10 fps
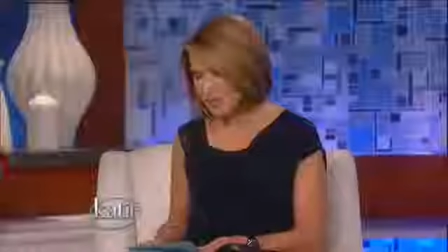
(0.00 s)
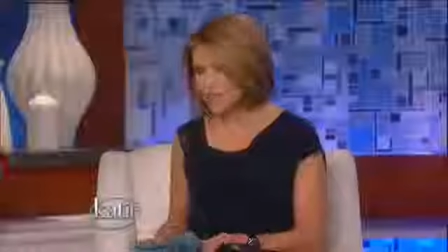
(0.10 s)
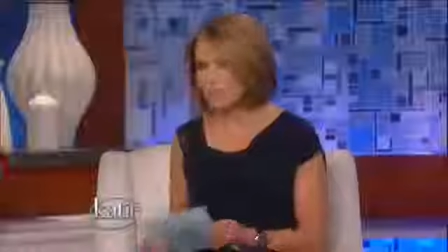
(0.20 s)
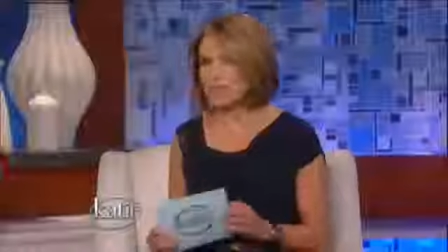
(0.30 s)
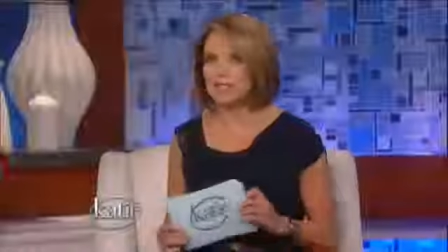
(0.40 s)
to do
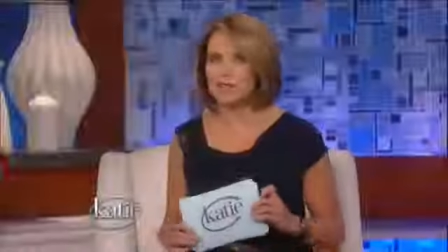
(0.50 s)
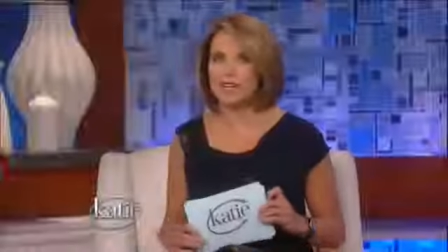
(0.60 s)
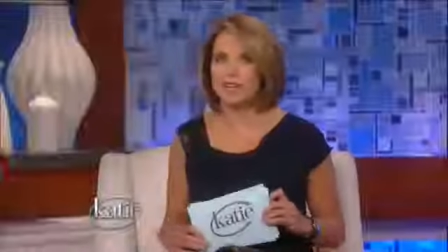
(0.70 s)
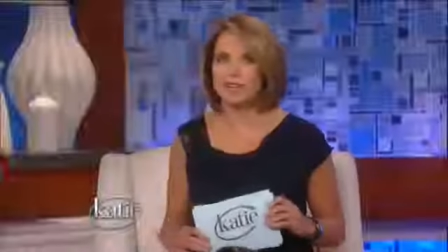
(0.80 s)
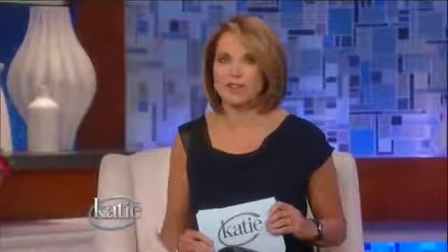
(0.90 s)
something
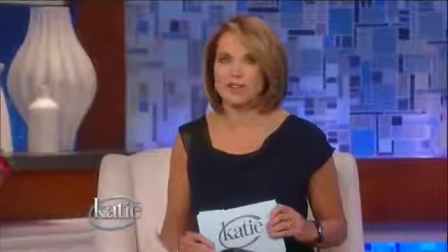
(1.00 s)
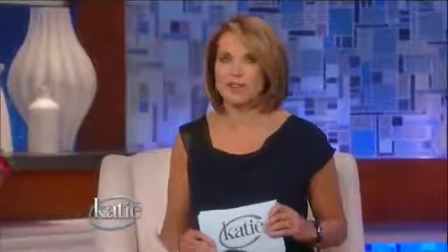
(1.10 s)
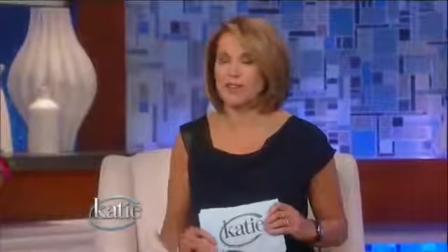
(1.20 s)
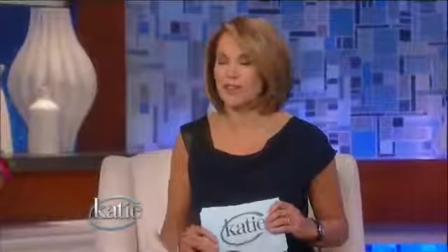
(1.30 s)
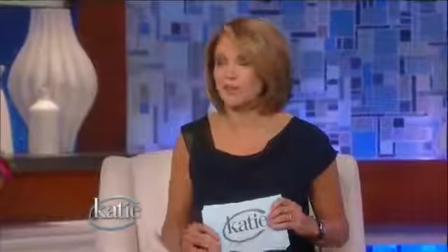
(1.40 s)
special.
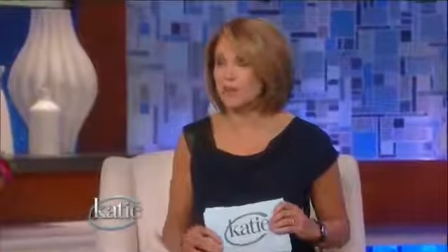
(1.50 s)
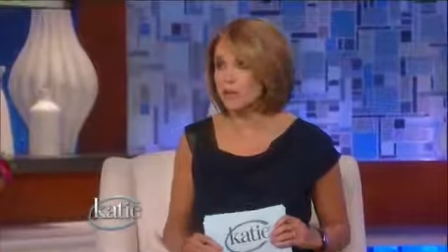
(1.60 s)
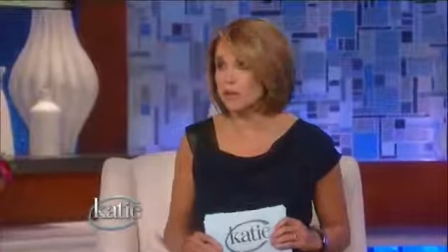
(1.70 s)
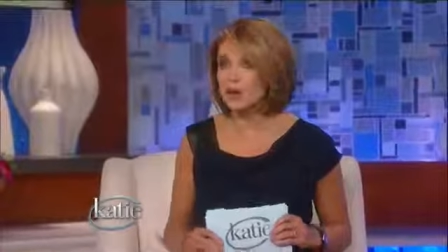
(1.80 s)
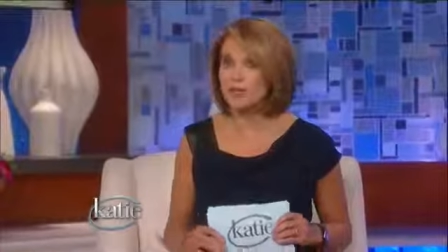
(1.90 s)
So the
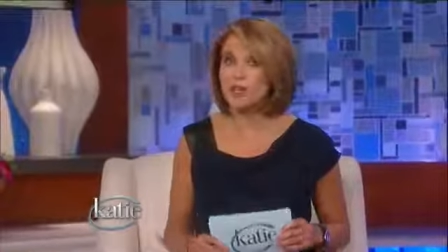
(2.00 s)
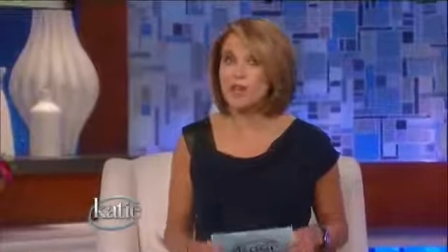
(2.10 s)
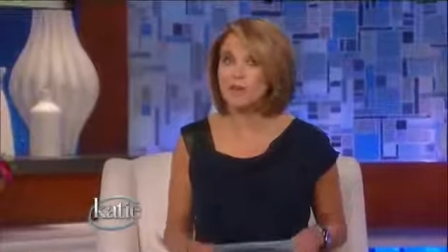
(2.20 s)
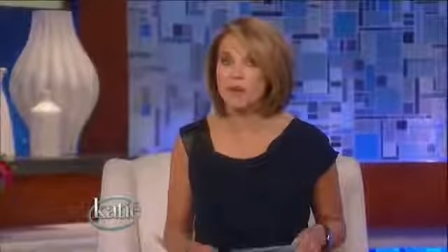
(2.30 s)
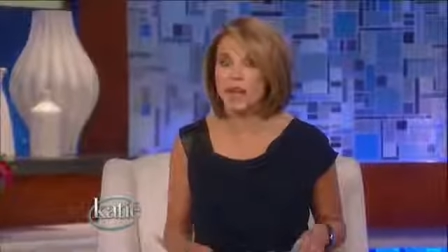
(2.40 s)
New York
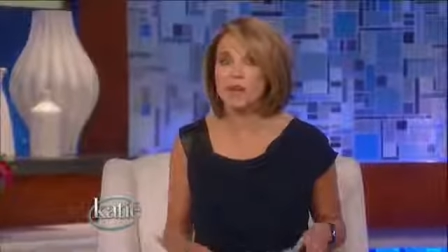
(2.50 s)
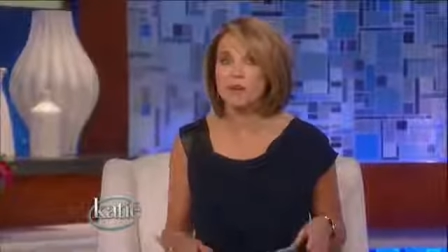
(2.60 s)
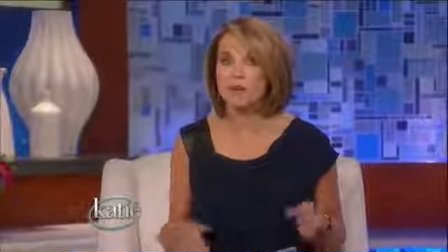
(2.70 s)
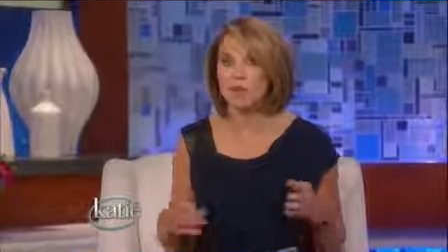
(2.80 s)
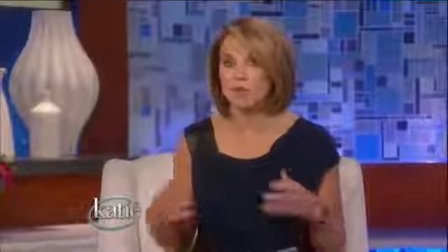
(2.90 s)

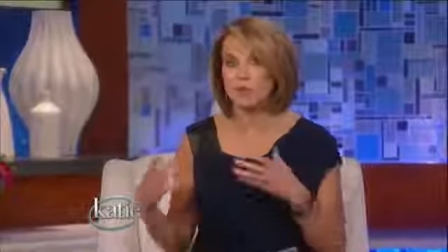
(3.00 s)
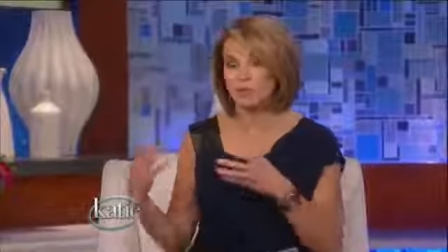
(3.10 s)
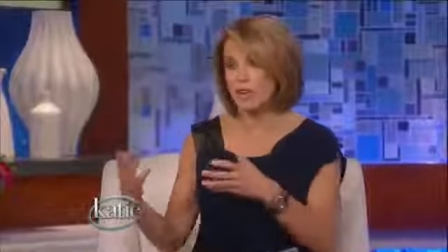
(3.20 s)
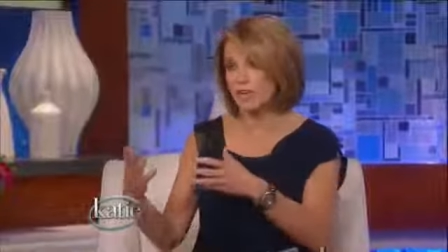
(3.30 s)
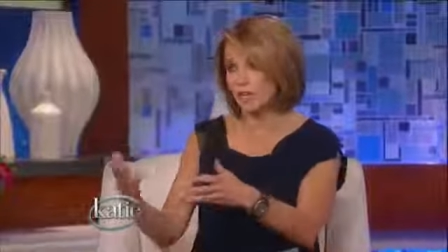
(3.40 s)
Philharmonic wants to
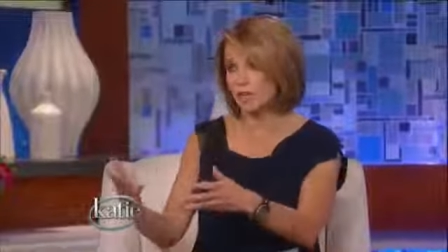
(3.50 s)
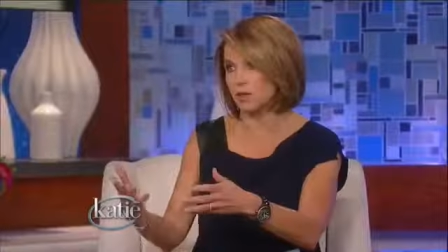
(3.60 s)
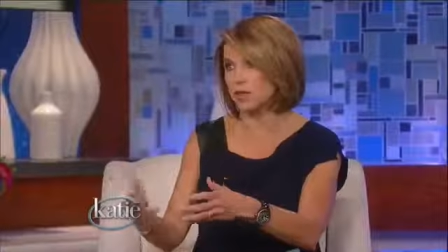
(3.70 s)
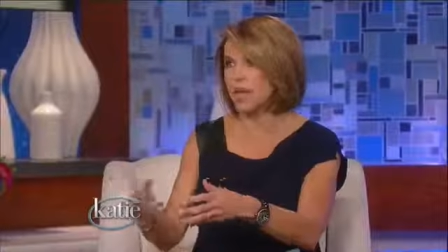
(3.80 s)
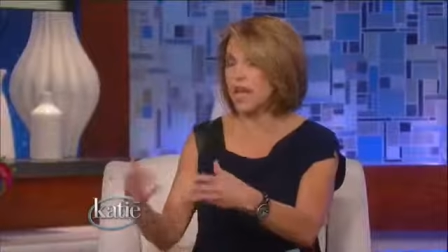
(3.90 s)
invite
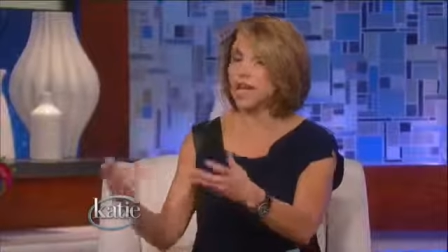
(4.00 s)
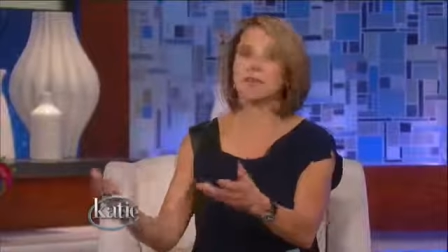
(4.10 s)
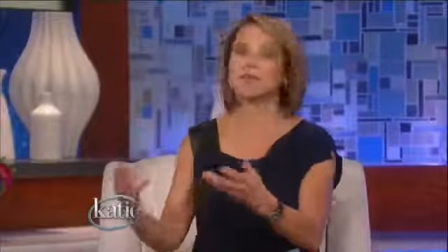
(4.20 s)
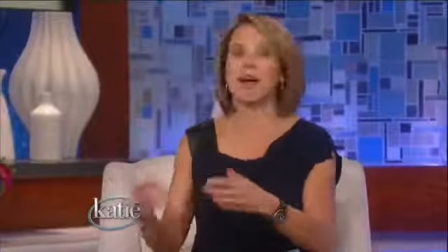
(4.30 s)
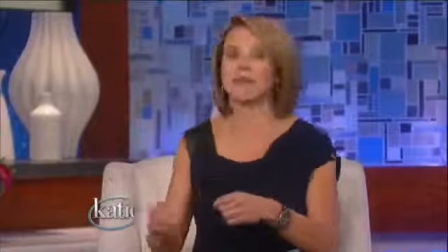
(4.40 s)
you
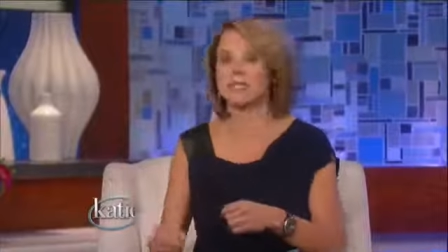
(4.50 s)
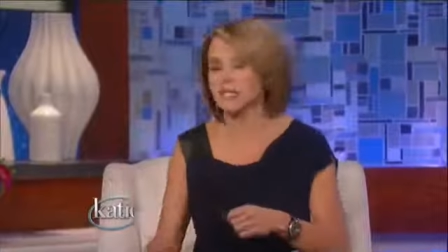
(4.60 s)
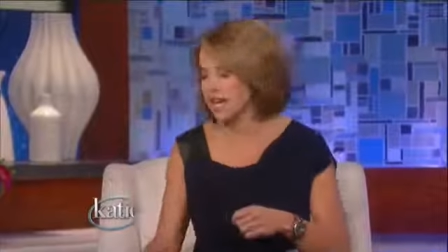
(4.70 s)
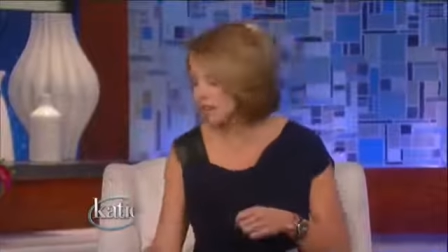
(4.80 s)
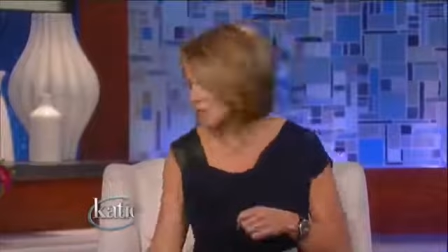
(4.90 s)
and your mom and